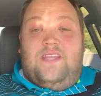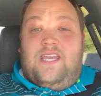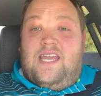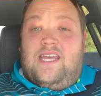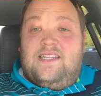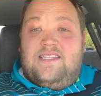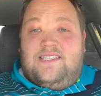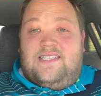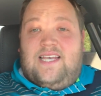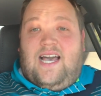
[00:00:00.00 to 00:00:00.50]
the
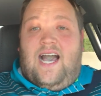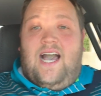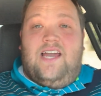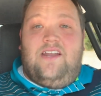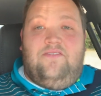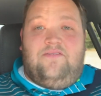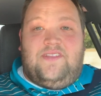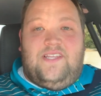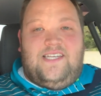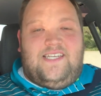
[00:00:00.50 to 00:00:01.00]

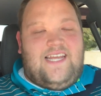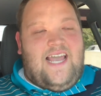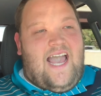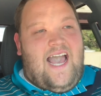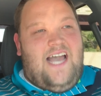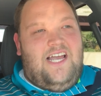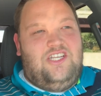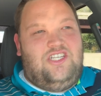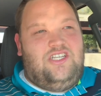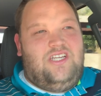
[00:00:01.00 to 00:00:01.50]
inside of the
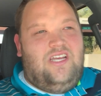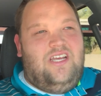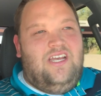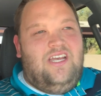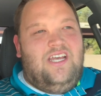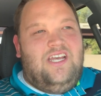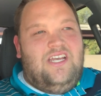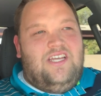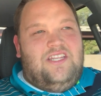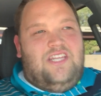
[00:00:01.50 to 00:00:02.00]
dash,
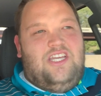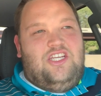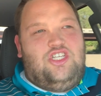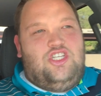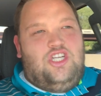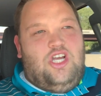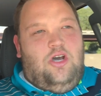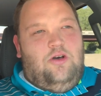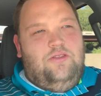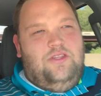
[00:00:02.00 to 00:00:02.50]
they
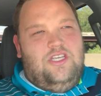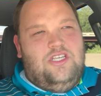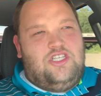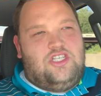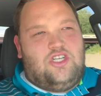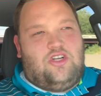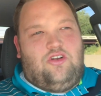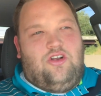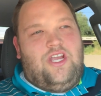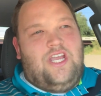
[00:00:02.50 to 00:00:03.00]
showed the
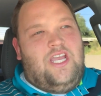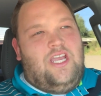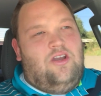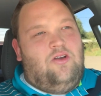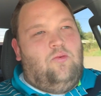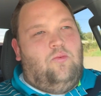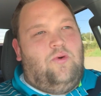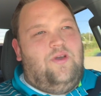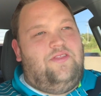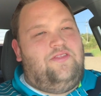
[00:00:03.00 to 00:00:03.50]

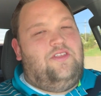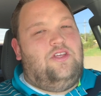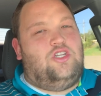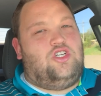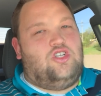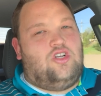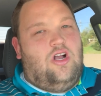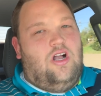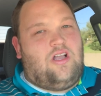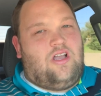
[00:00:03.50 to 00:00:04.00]
screen with the
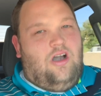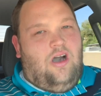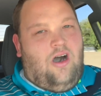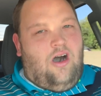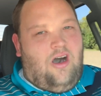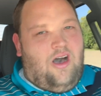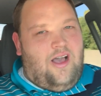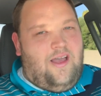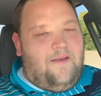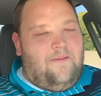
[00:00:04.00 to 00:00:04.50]
truck
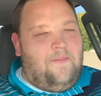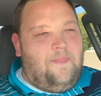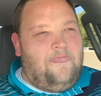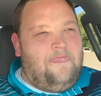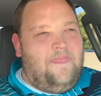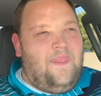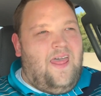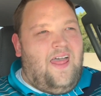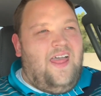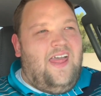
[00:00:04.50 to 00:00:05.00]
on,
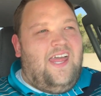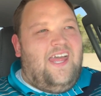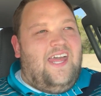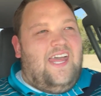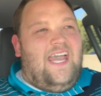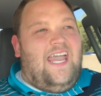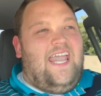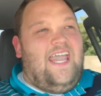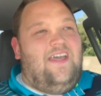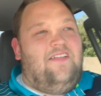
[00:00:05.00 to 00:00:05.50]

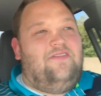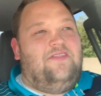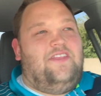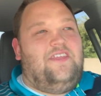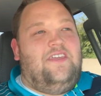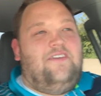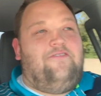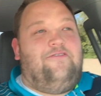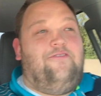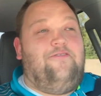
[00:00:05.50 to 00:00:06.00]
and
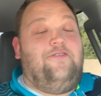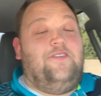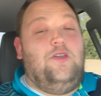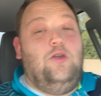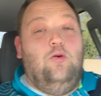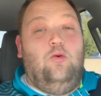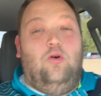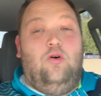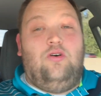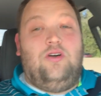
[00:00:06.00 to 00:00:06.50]
the
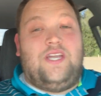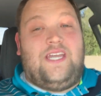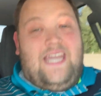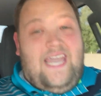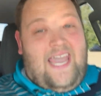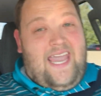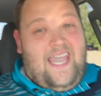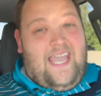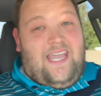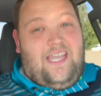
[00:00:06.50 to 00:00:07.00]
fuel
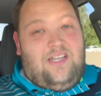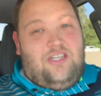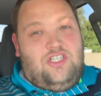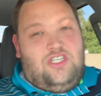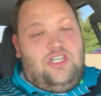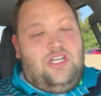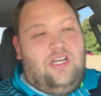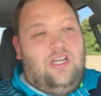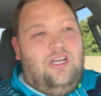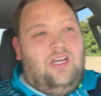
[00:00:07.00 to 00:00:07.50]

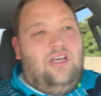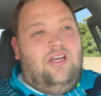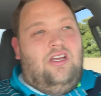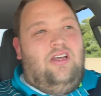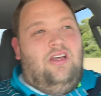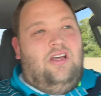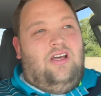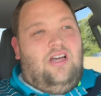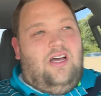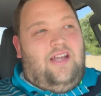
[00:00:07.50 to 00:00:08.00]
gauge,
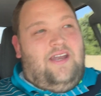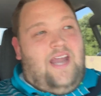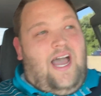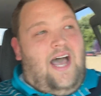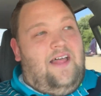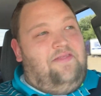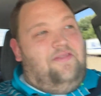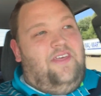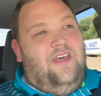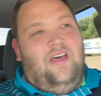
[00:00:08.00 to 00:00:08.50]

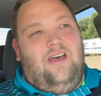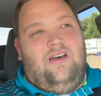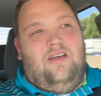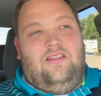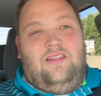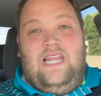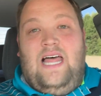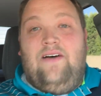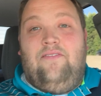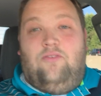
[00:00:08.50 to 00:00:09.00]
not the
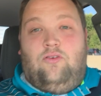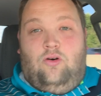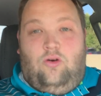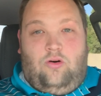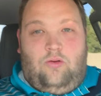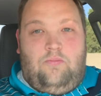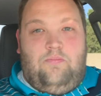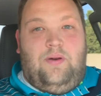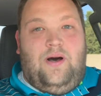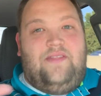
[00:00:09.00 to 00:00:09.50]
level,
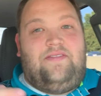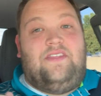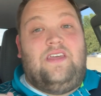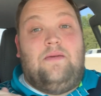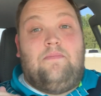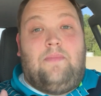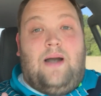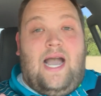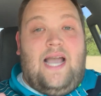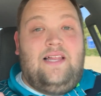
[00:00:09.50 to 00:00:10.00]
but
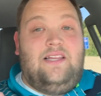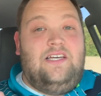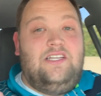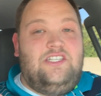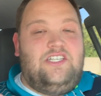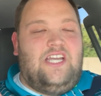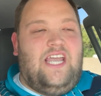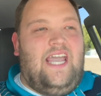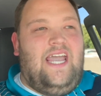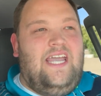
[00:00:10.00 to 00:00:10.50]
the
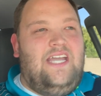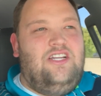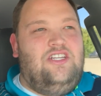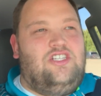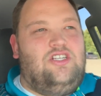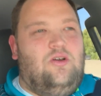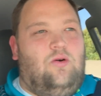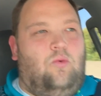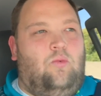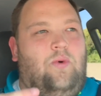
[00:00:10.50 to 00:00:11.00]
mileage
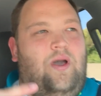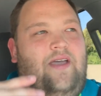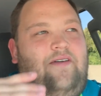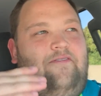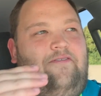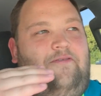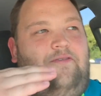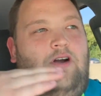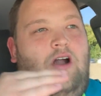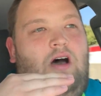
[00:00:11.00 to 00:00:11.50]
gauge, went
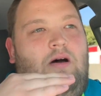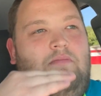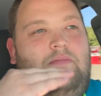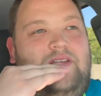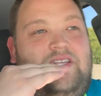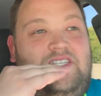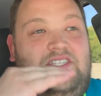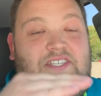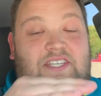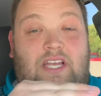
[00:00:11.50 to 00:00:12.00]

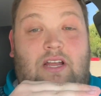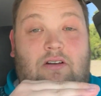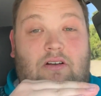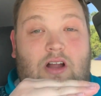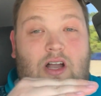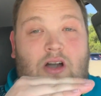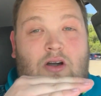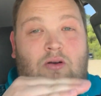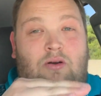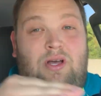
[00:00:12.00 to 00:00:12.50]
from
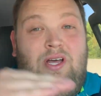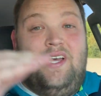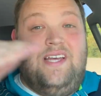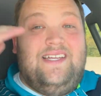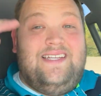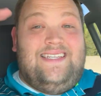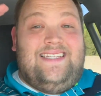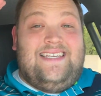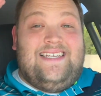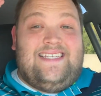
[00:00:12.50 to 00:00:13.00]
0
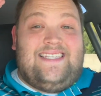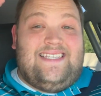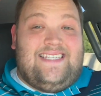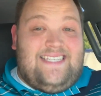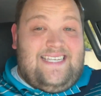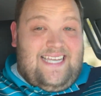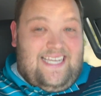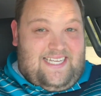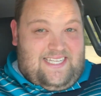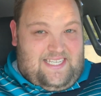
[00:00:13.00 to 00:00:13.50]
to
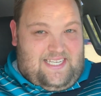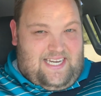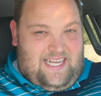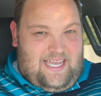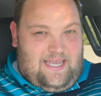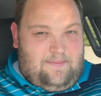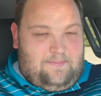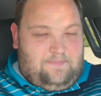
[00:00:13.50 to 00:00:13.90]
60.